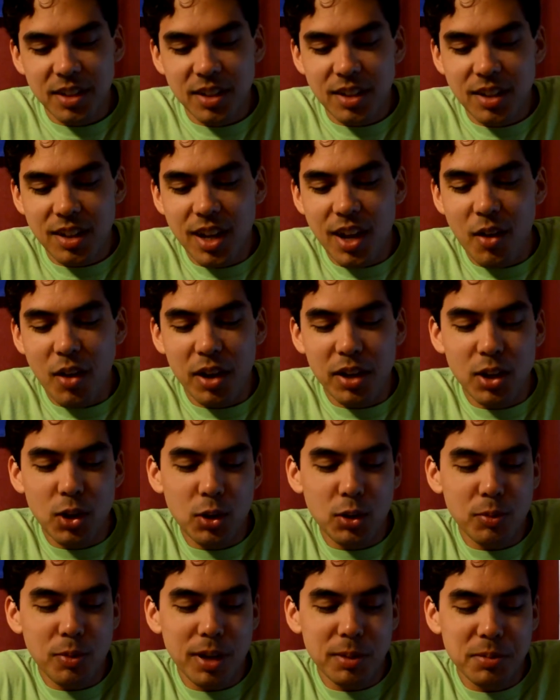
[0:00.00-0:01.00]
Now I know
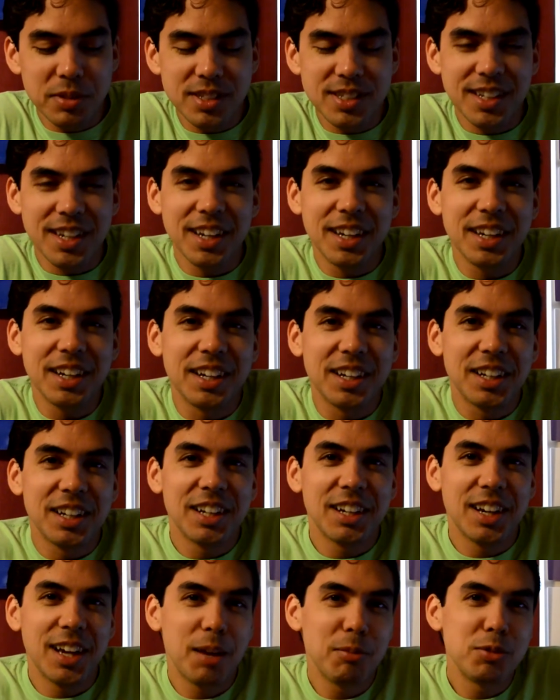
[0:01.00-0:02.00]
you might be saying,
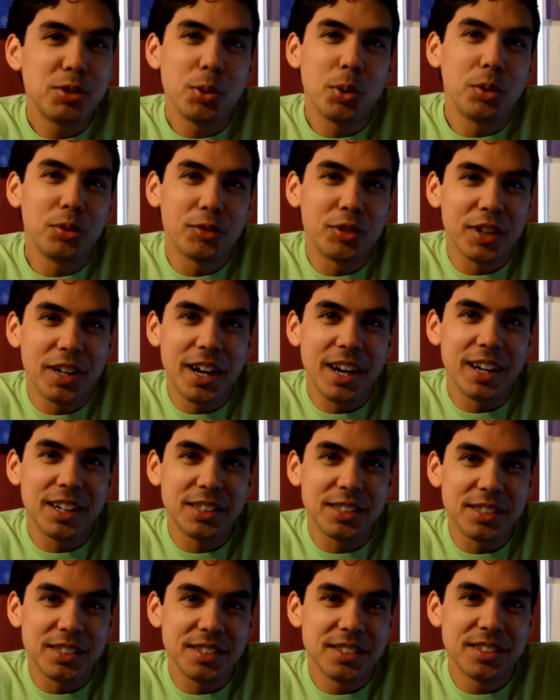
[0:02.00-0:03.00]
I'm too old for
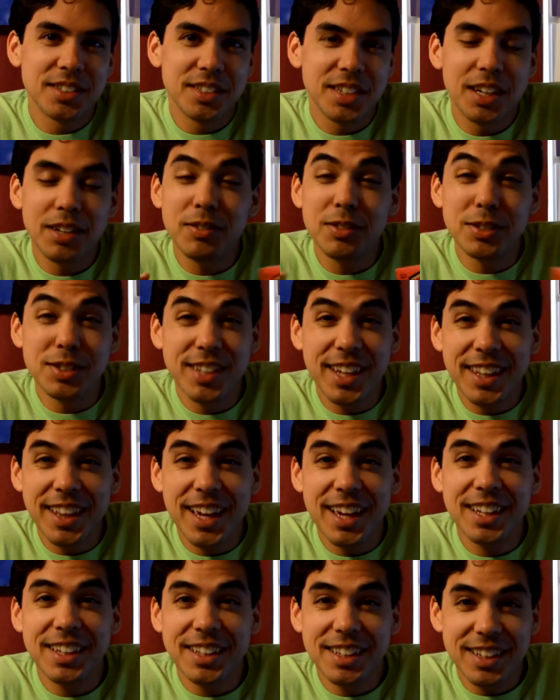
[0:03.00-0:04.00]
characters, and if you say
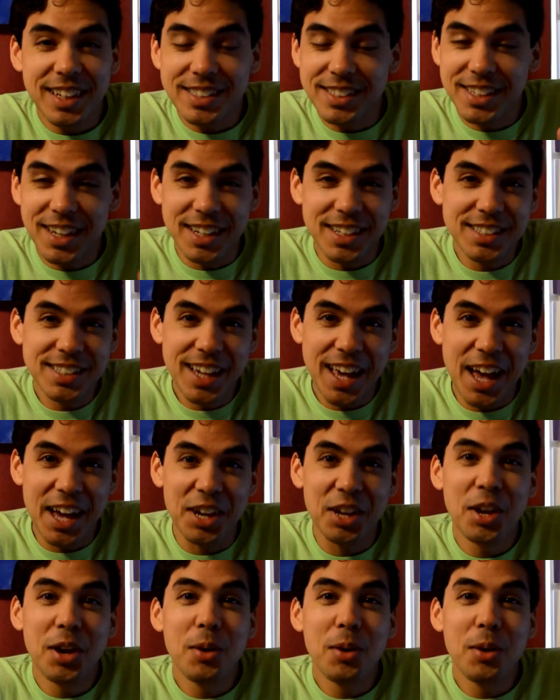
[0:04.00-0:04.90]
that, that's kind of sad.